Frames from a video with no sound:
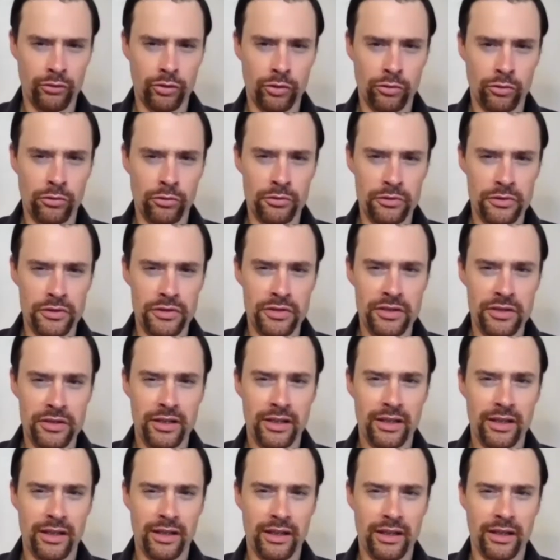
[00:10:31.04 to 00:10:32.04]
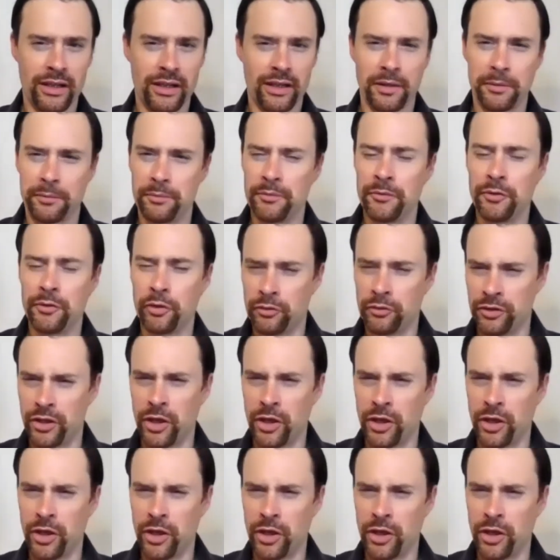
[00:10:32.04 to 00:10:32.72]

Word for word: rules, um, not